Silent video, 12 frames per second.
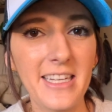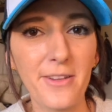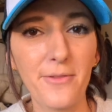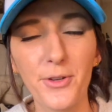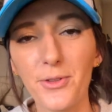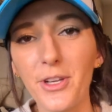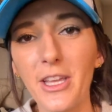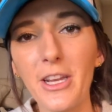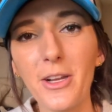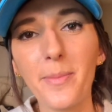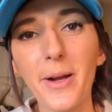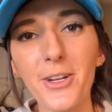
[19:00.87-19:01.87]
if you're
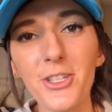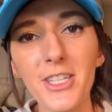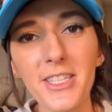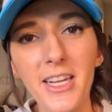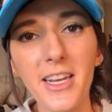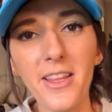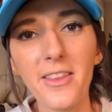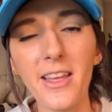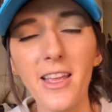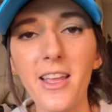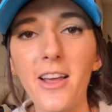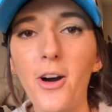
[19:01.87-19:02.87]
looking to purchase
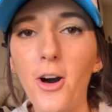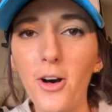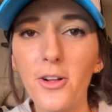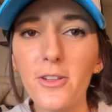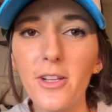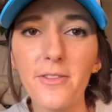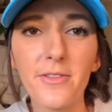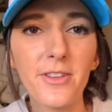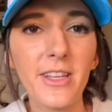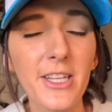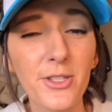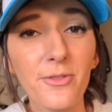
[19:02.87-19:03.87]
anything, all of the
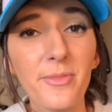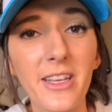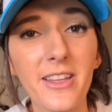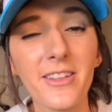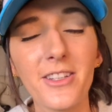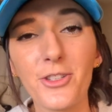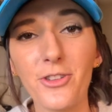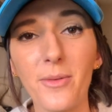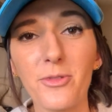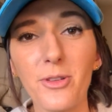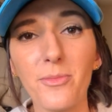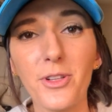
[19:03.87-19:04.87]
links will be in the
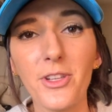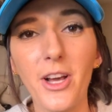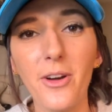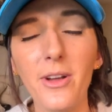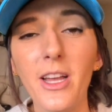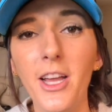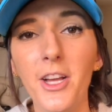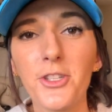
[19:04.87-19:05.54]
description below.